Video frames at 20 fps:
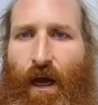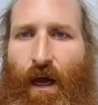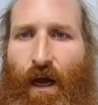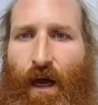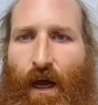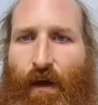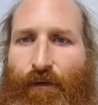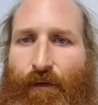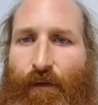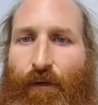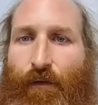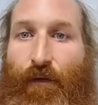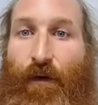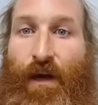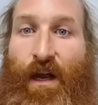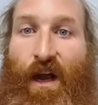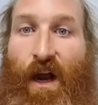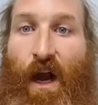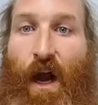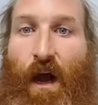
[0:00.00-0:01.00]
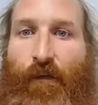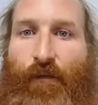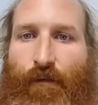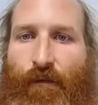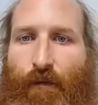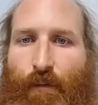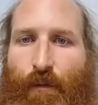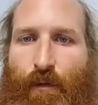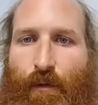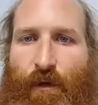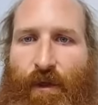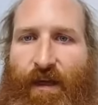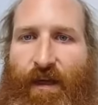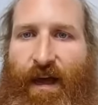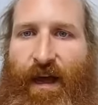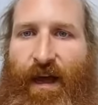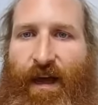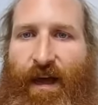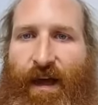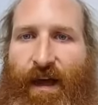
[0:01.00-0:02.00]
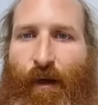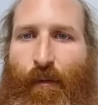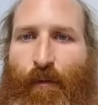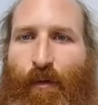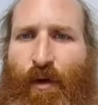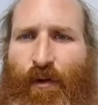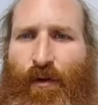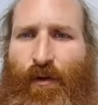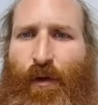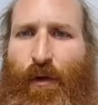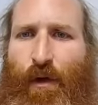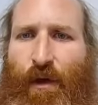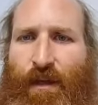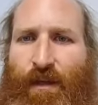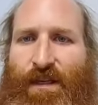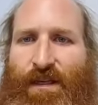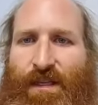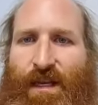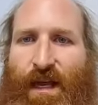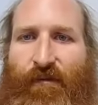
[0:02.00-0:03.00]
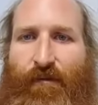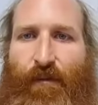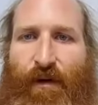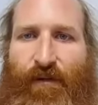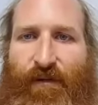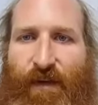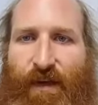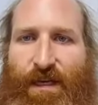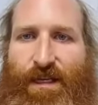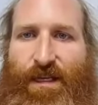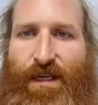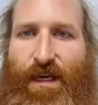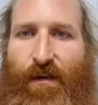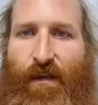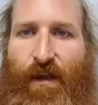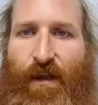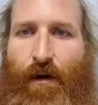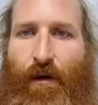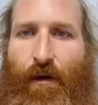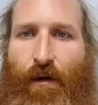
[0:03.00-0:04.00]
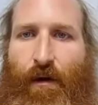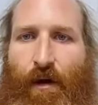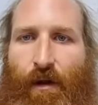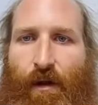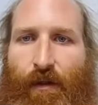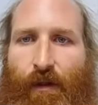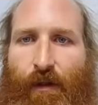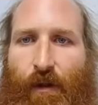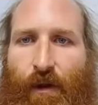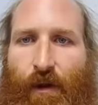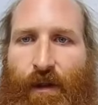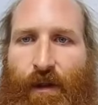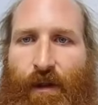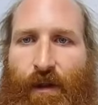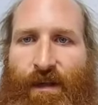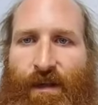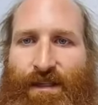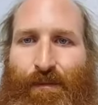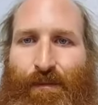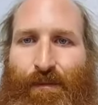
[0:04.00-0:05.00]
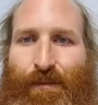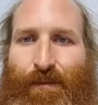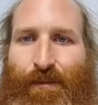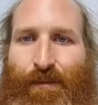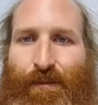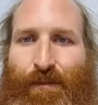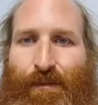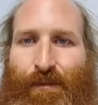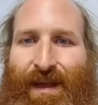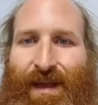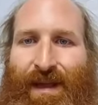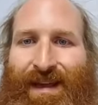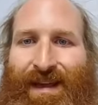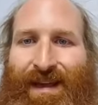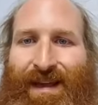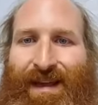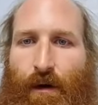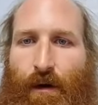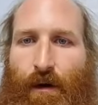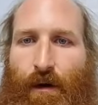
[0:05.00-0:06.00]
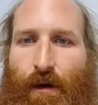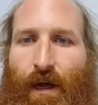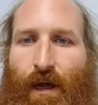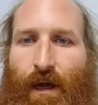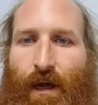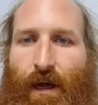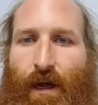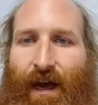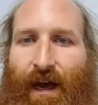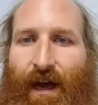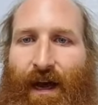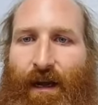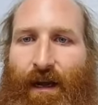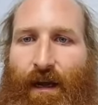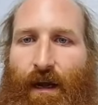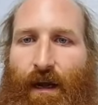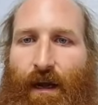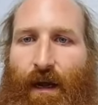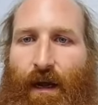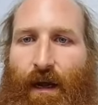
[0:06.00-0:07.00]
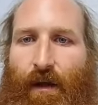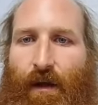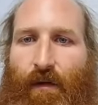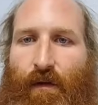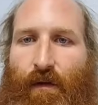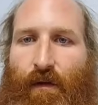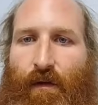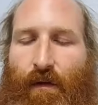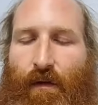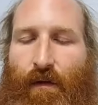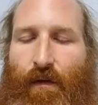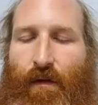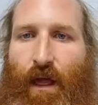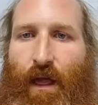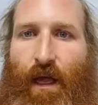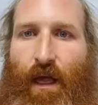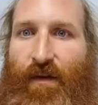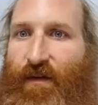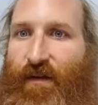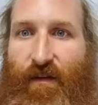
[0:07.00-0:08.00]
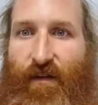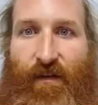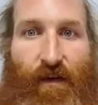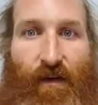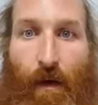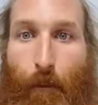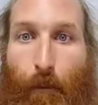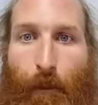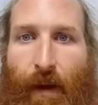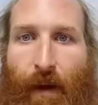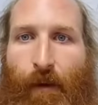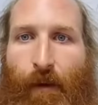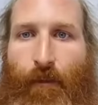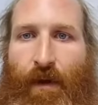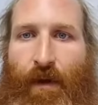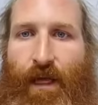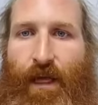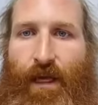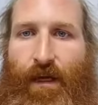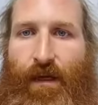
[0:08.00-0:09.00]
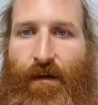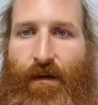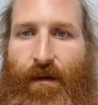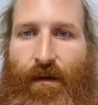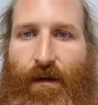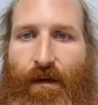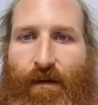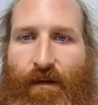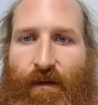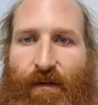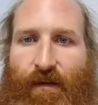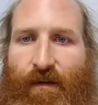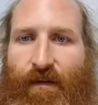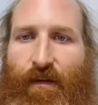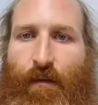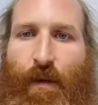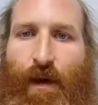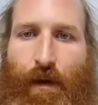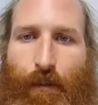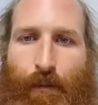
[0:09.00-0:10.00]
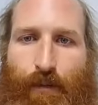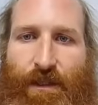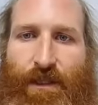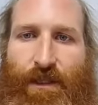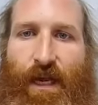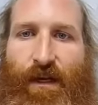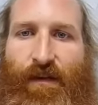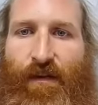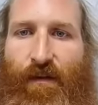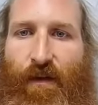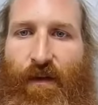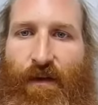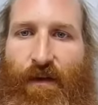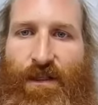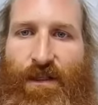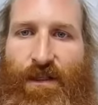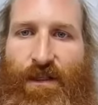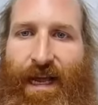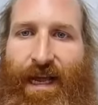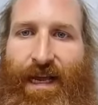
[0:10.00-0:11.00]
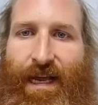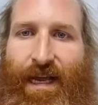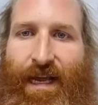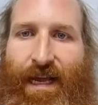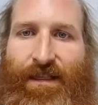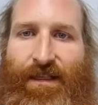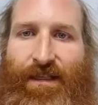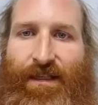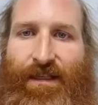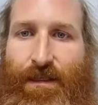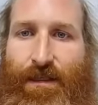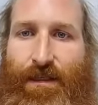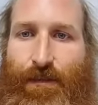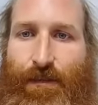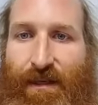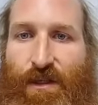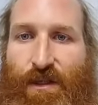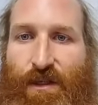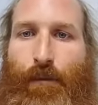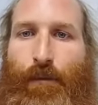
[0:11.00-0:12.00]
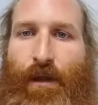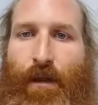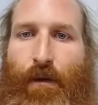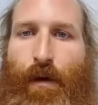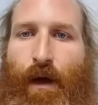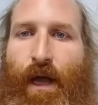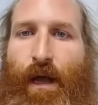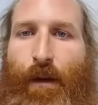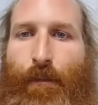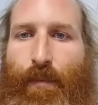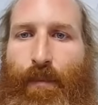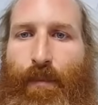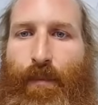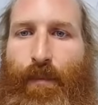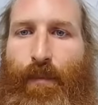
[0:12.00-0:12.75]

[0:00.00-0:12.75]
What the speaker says: I feel very uncomfortable with that. I'm not doing this to have my face out there. I'm not doing this to be a hero. This isn't about me. This is about protecting those lands. This is about stopping the pipeline.